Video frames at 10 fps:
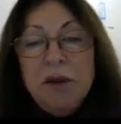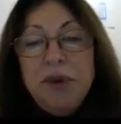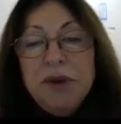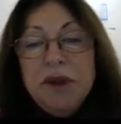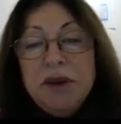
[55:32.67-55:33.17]

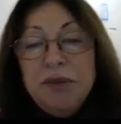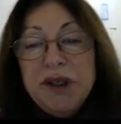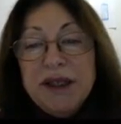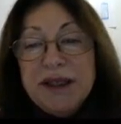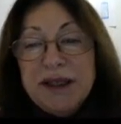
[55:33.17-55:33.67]

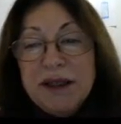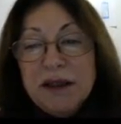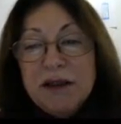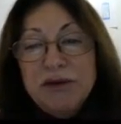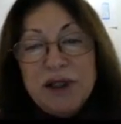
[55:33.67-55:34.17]

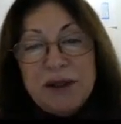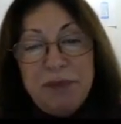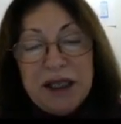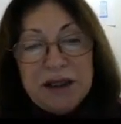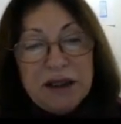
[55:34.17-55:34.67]
permeability
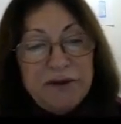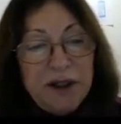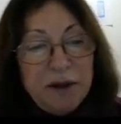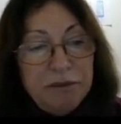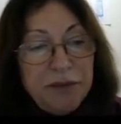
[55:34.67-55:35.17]
respectively.